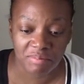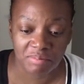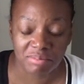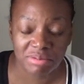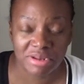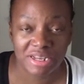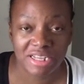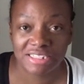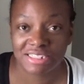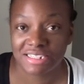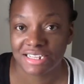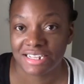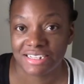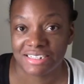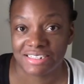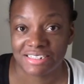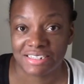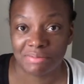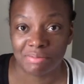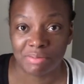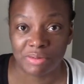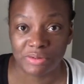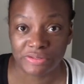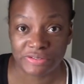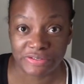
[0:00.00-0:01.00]
Plus, like I
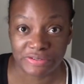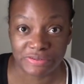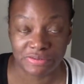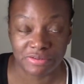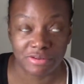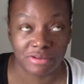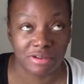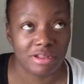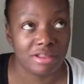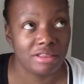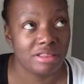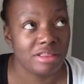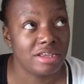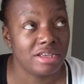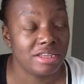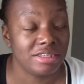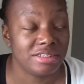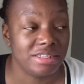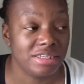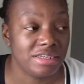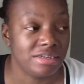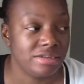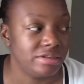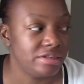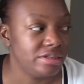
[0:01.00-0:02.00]
said, I think I
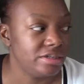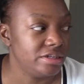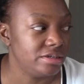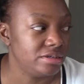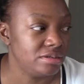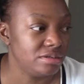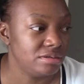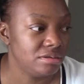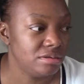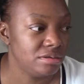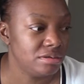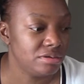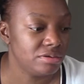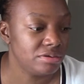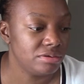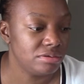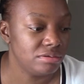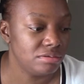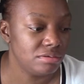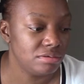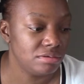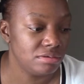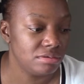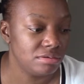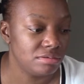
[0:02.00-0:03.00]
said in
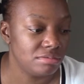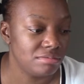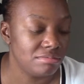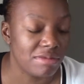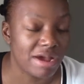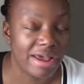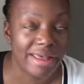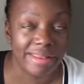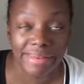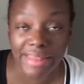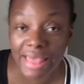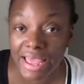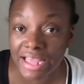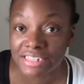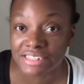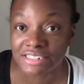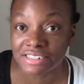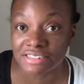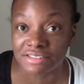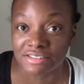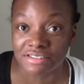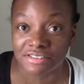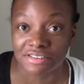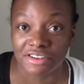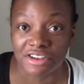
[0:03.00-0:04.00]
my
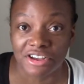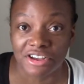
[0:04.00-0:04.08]
last